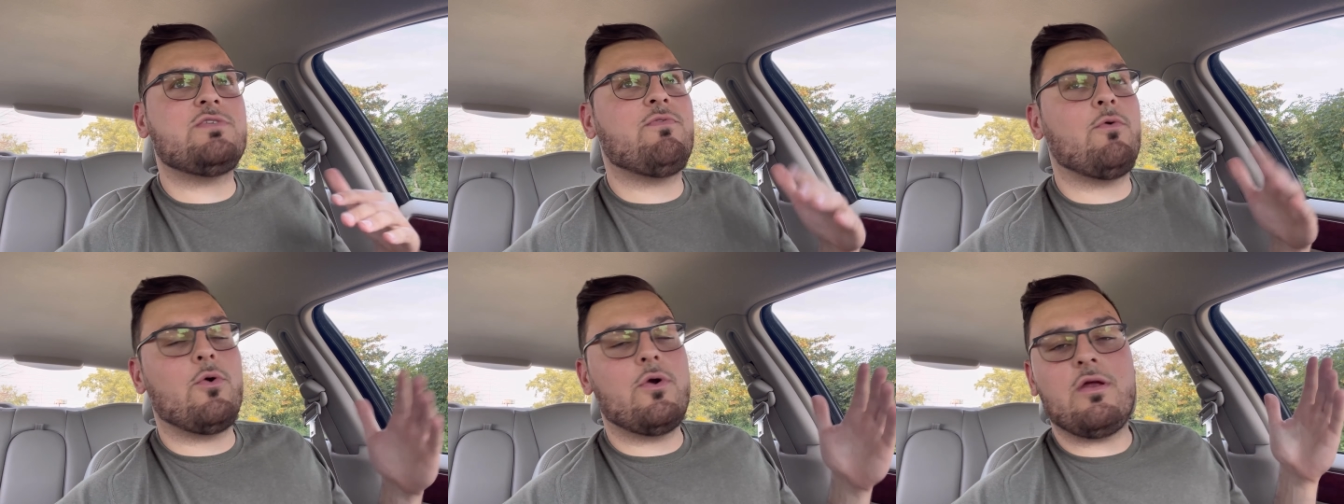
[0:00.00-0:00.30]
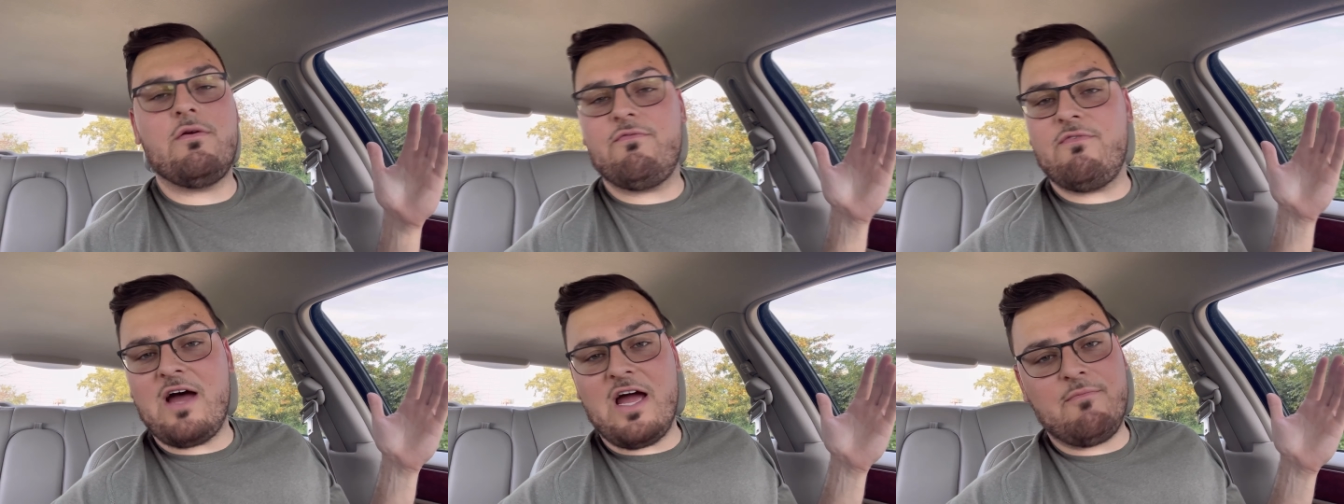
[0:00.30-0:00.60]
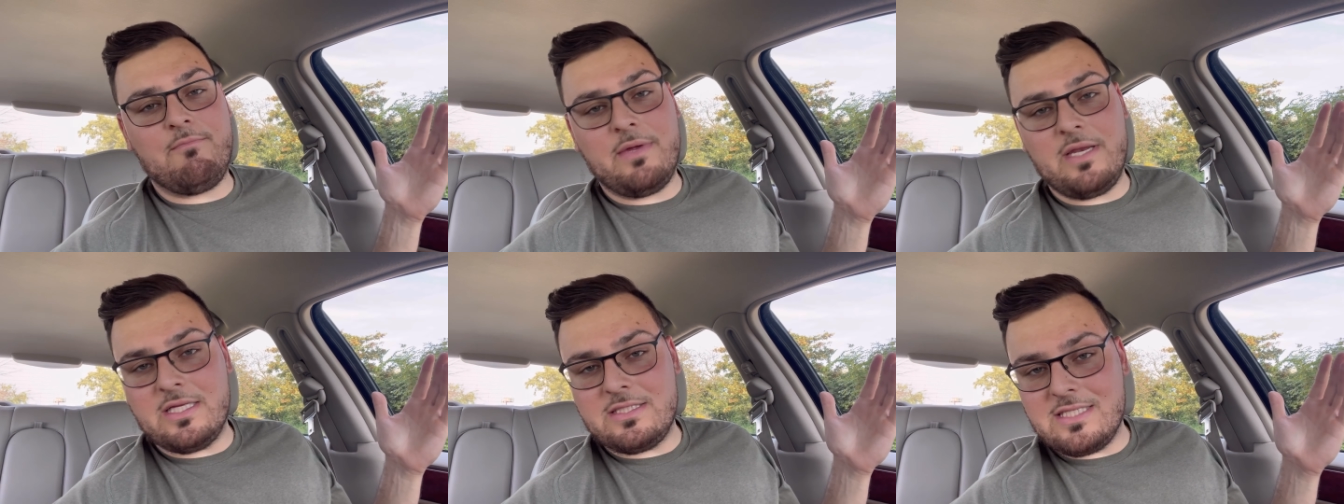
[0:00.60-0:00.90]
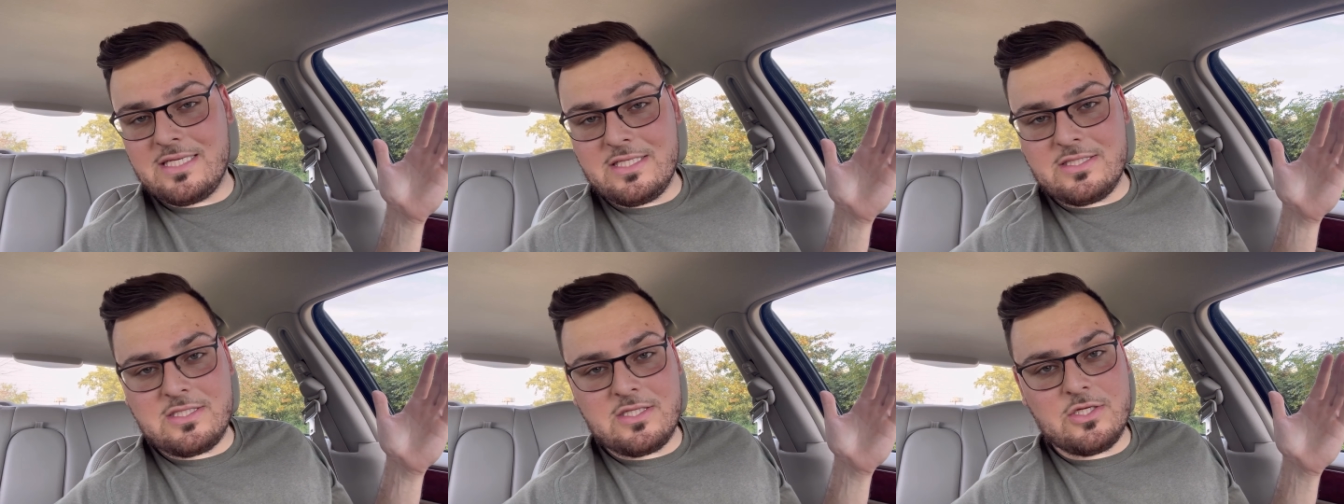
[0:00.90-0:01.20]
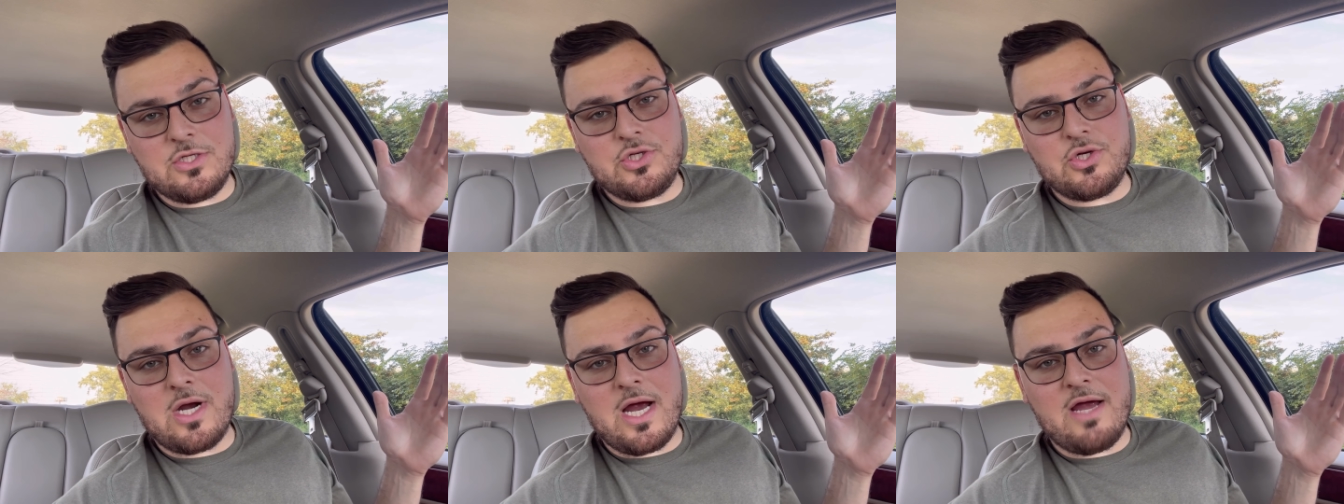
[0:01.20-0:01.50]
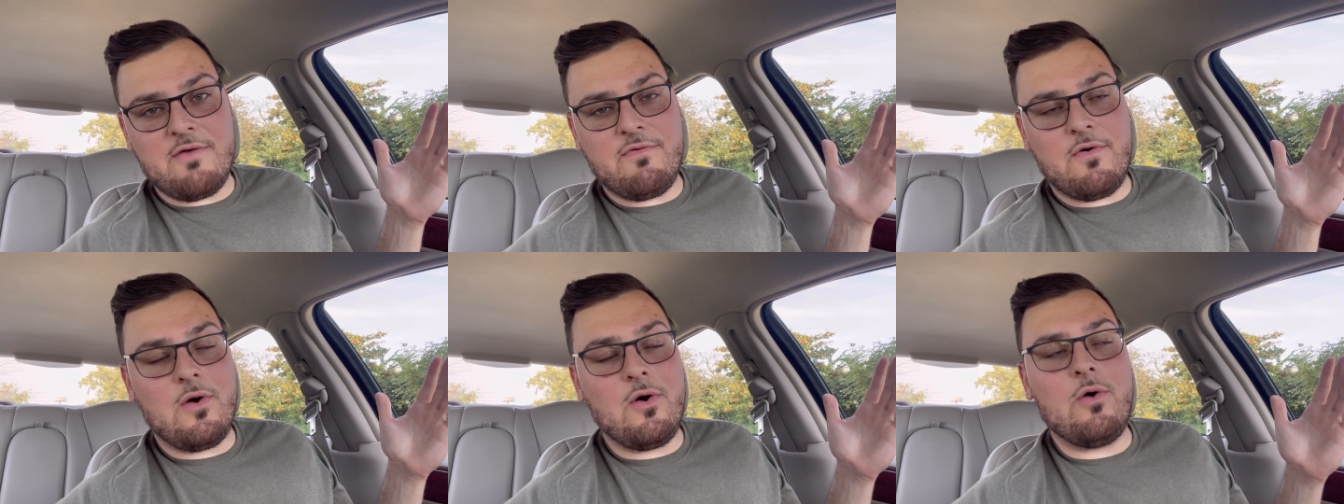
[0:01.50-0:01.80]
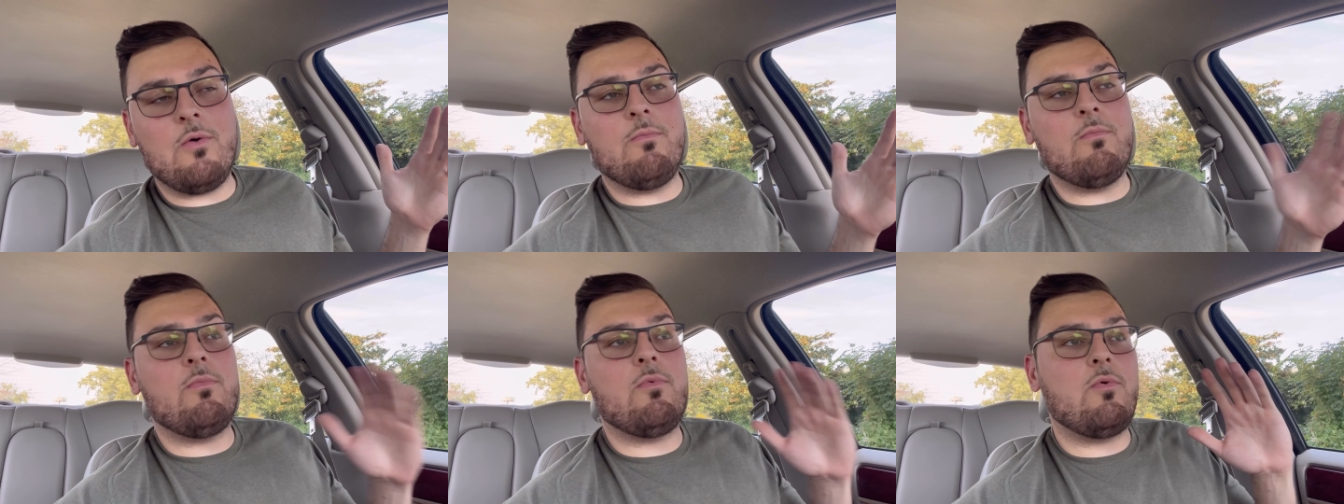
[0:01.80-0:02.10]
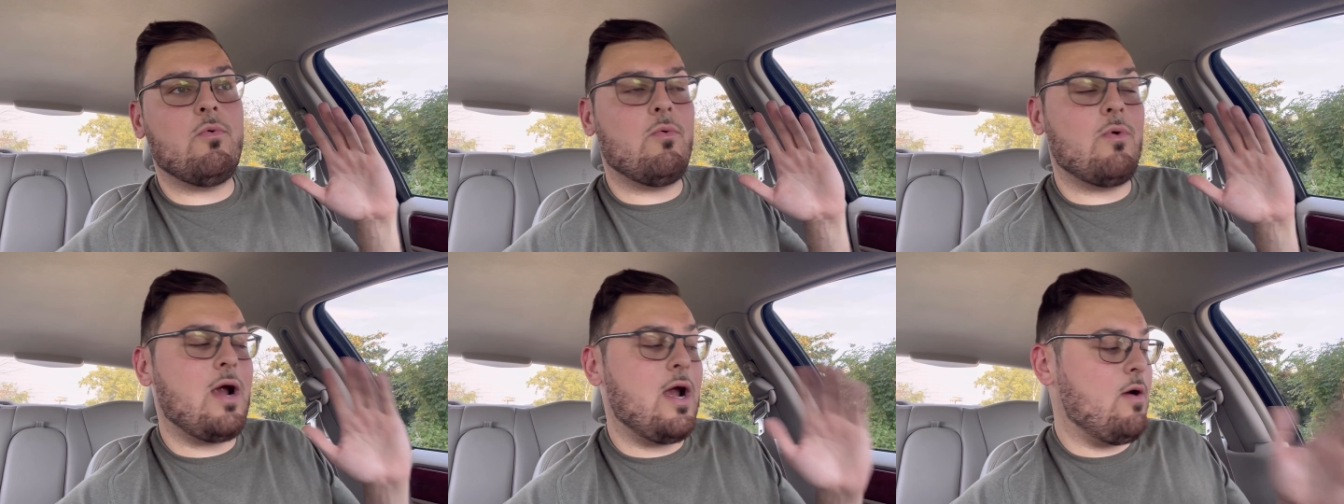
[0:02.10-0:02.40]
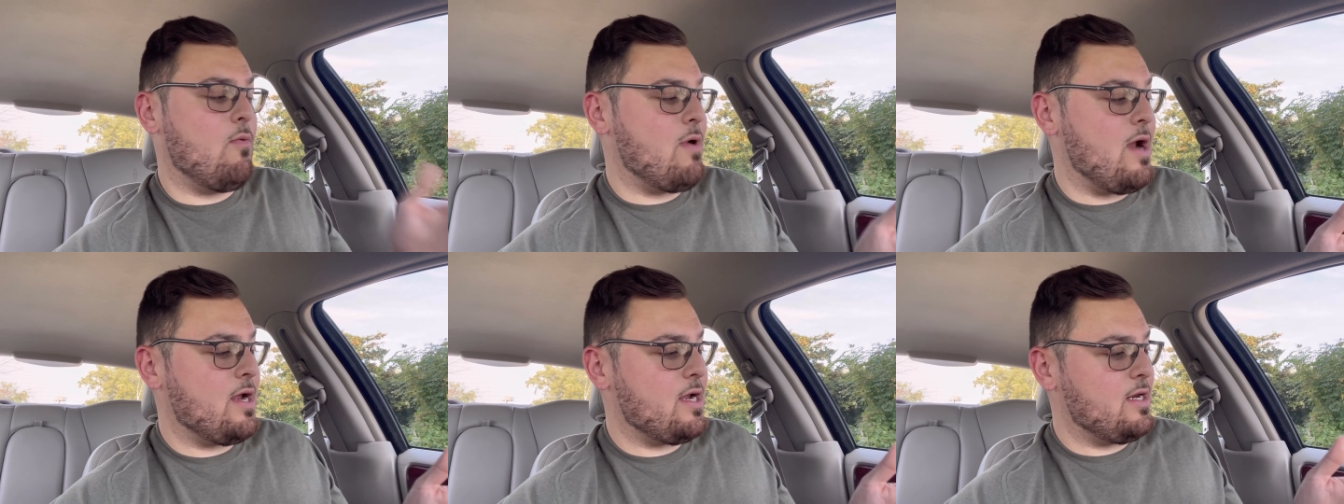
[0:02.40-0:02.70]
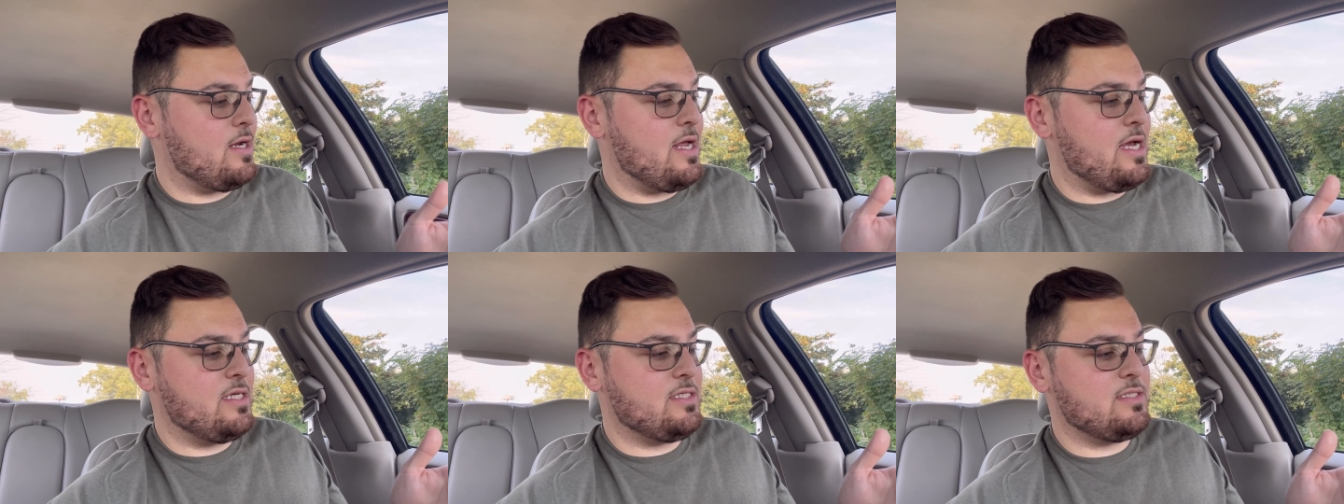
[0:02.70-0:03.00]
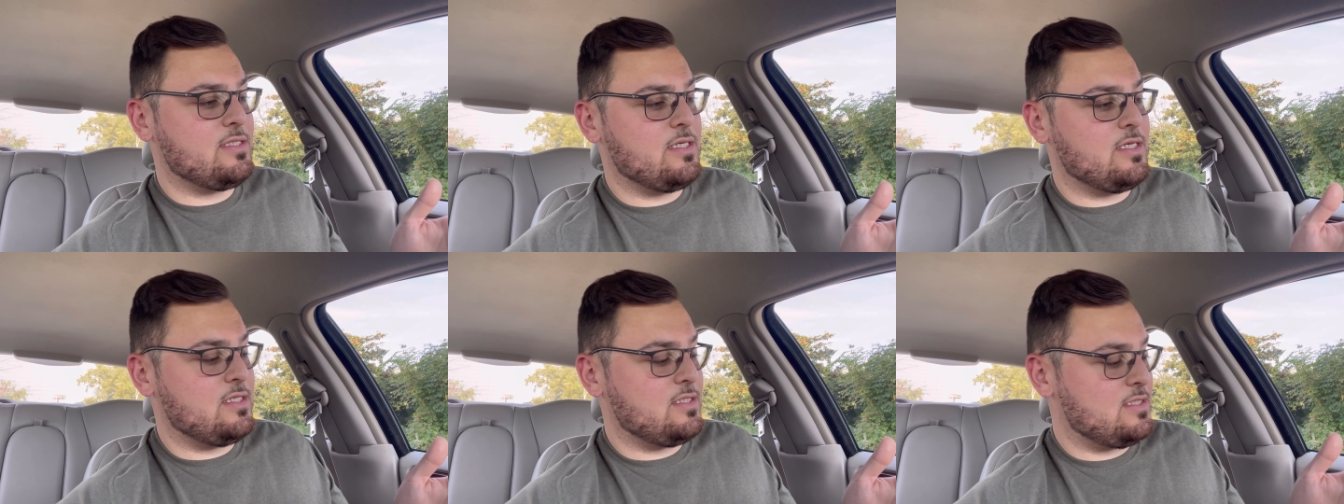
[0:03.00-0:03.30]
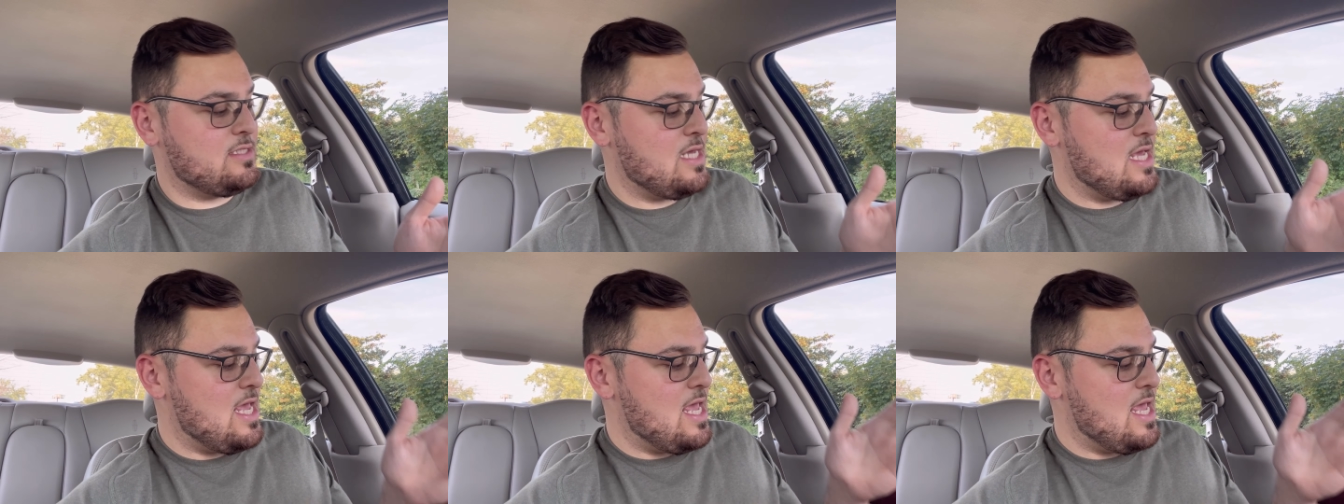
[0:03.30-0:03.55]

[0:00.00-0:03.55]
45 minutes into the drive home where I recognized this.